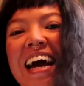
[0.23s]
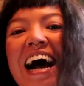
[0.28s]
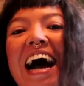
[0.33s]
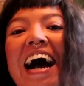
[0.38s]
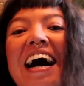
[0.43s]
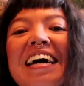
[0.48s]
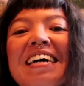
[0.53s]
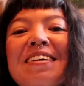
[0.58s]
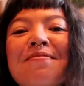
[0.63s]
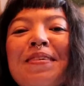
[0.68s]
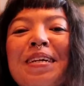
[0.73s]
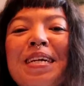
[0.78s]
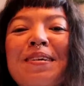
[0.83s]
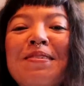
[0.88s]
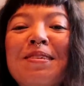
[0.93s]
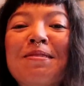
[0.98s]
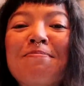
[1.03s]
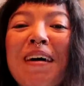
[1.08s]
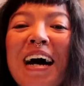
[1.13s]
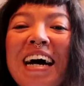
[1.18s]
Hi, my
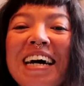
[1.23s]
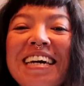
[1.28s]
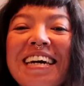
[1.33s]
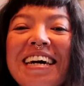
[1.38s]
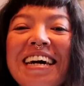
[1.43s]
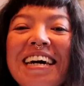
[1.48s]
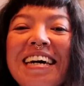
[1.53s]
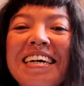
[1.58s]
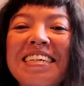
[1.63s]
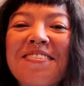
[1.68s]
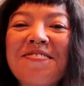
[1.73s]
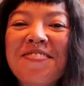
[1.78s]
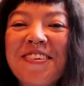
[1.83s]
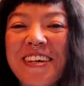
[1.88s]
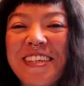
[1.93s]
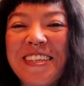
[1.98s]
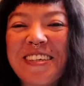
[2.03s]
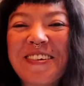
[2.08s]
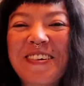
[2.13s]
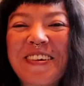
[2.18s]
name is Maya, and if
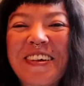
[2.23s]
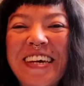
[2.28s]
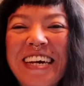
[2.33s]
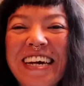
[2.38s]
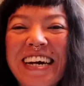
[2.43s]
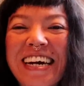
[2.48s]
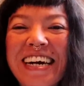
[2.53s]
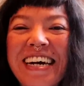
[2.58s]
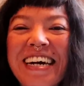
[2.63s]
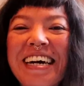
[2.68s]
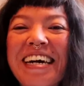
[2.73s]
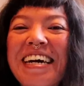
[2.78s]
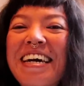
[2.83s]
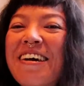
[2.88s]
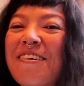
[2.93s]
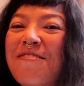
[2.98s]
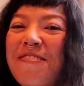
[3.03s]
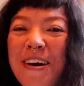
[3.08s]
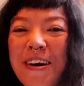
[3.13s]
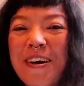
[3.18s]
you're new here,
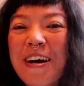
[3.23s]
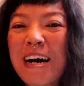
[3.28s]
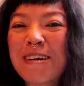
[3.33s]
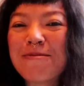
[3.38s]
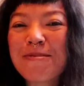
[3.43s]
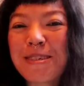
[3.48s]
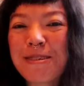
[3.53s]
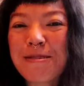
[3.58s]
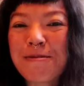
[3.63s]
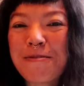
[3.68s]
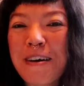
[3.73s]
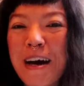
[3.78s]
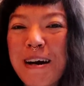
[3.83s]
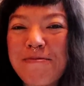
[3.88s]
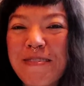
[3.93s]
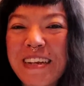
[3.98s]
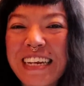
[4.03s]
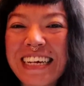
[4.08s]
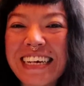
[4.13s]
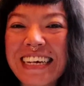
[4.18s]
welcome to the
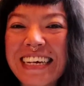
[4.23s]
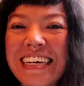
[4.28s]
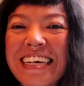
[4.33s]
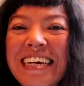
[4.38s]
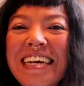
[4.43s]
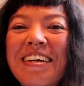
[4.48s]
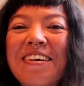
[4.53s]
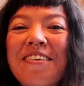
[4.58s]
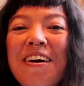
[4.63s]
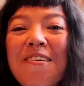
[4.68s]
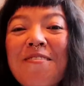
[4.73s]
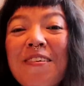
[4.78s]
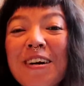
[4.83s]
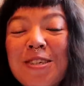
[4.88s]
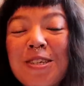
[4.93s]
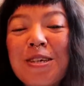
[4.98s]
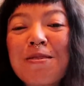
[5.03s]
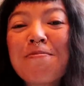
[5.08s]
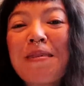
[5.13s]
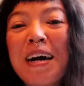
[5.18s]
family. You're
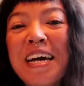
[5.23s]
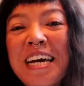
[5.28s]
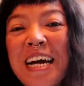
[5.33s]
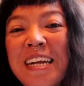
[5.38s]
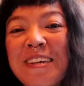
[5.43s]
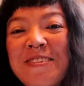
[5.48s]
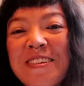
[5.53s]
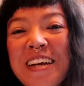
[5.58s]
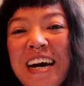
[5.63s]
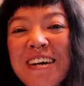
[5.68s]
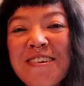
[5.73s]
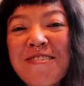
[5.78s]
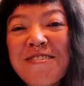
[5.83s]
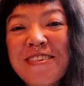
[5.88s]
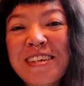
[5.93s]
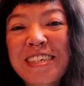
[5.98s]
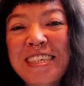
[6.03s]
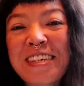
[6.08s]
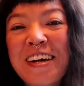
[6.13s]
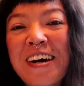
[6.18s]
watching Maya Luna
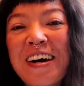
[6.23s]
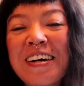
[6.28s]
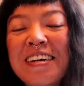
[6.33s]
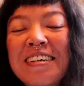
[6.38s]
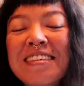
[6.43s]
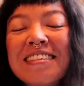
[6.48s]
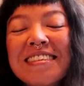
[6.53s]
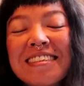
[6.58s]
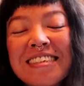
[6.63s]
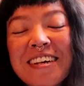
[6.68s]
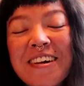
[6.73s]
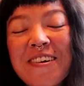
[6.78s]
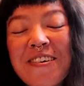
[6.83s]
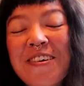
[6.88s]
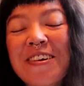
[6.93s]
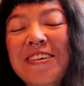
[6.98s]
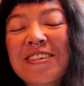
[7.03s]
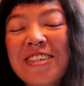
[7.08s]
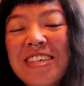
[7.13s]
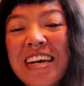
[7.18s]
Corazon, the
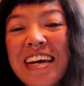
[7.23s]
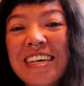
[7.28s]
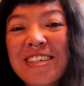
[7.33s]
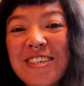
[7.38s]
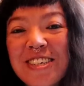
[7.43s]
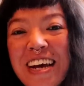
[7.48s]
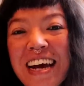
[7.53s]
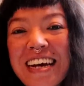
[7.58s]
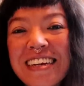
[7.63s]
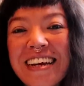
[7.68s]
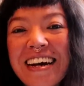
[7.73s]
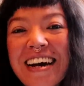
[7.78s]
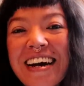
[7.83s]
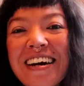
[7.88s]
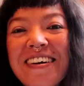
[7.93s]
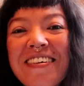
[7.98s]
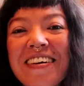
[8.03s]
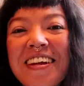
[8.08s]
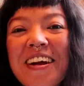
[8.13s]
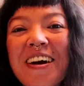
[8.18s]
Crochet
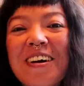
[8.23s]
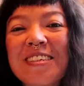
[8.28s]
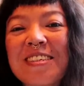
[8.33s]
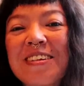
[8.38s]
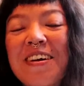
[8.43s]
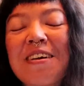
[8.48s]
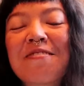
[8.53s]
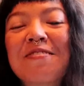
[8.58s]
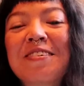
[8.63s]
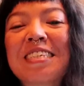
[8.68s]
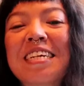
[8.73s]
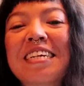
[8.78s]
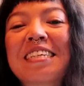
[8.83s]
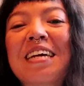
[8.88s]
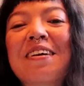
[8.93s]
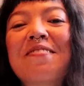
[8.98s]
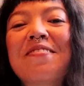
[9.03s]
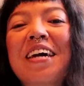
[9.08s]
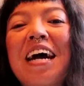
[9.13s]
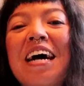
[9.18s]
channel, and also every
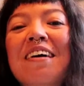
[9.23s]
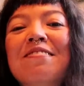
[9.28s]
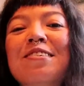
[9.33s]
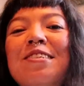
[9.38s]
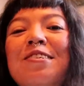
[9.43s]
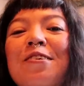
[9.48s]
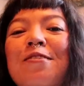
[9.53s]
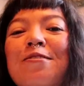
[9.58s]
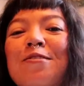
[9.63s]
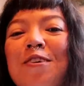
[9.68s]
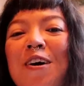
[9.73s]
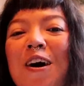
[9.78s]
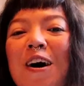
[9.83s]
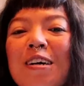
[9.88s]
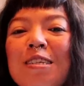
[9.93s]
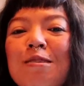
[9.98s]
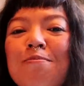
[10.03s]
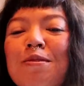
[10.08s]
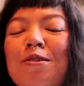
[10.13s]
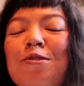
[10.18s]
Sunday we have a soul
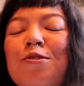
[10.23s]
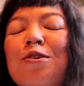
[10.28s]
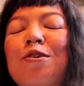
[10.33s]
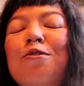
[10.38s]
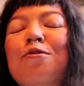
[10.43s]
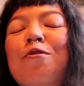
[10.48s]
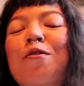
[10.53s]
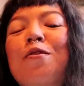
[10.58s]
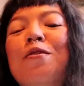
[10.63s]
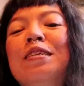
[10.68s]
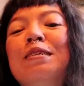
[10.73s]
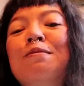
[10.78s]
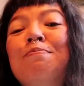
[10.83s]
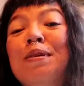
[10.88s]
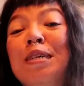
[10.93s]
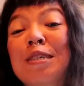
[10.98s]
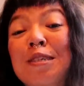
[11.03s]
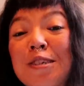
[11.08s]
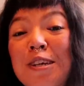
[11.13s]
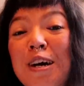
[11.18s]
talk, spiritual growth, and
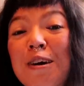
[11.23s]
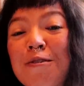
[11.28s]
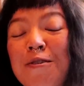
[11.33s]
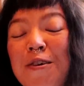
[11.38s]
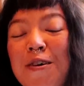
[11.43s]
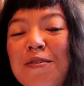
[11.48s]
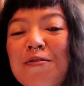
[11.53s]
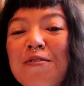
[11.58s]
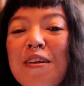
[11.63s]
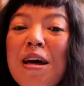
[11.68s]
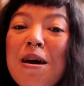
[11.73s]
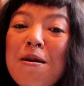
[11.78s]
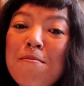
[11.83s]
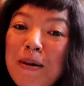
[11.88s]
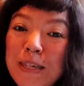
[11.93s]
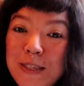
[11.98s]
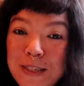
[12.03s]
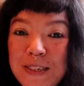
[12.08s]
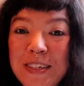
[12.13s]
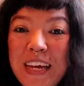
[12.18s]
personal growth.
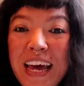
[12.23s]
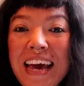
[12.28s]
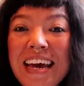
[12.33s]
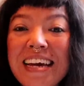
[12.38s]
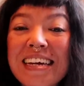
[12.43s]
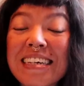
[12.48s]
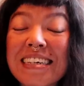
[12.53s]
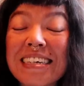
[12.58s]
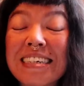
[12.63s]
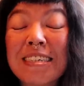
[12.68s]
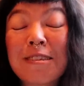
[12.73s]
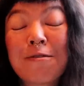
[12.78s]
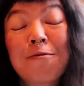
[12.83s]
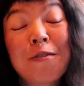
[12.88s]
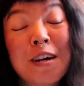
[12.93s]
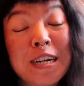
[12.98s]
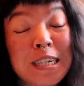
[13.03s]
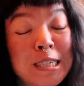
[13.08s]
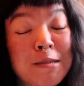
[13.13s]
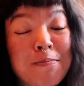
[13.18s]
But today is
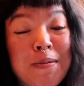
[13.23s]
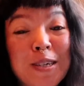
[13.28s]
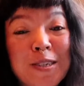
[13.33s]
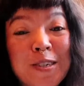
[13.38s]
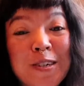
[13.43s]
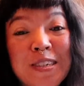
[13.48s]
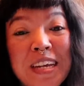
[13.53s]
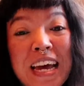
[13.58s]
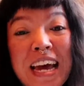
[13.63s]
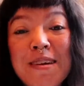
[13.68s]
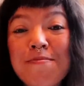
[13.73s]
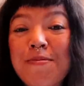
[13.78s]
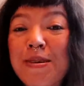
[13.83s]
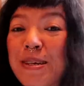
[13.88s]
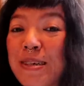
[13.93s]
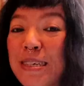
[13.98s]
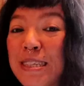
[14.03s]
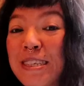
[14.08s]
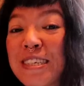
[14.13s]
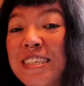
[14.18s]
very special day
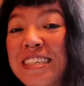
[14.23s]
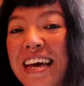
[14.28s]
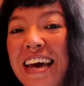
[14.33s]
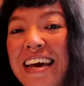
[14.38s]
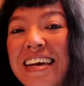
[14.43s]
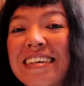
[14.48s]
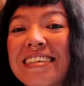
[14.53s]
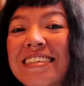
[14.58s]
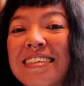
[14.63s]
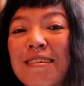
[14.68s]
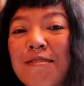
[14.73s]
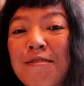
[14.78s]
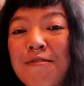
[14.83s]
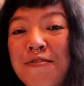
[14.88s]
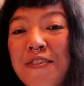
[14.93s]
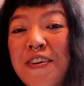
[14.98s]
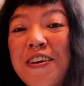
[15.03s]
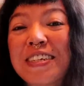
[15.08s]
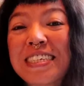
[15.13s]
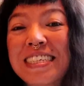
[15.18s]
because today is the
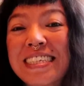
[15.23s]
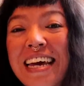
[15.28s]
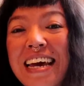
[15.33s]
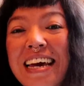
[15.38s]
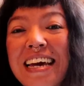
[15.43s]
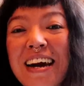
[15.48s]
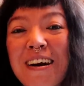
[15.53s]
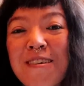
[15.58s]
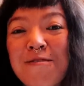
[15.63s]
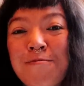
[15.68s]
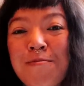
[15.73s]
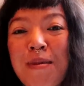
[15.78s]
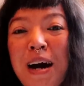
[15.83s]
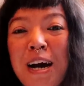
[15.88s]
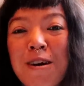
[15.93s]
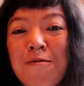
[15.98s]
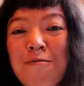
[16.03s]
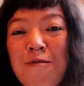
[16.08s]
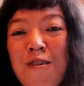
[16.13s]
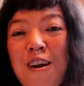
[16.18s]
first day of
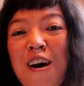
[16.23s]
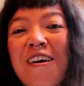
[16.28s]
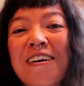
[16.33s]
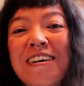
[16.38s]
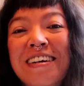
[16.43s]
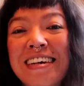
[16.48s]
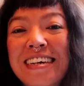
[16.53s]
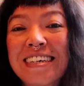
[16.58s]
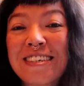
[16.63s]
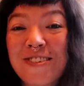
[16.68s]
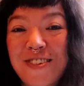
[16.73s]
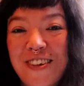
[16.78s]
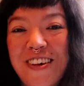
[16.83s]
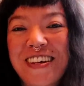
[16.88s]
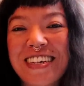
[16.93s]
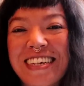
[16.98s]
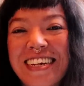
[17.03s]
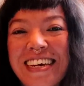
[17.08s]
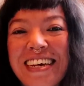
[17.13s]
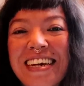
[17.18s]
my vlogging
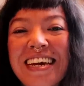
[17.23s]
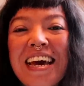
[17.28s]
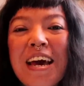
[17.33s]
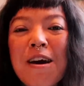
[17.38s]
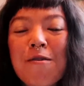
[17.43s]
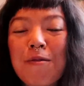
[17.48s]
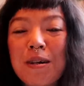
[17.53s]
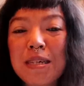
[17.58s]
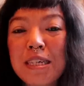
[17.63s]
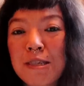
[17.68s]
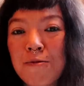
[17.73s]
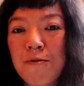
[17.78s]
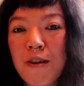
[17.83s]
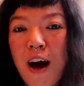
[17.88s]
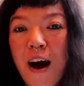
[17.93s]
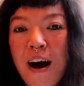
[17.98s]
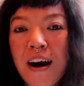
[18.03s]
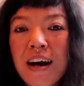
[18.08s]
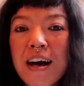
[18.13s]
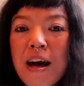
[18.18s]
journey. What is
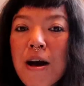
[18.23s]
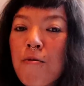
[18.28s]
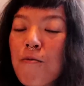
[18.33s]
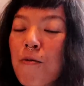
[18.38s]
vlog?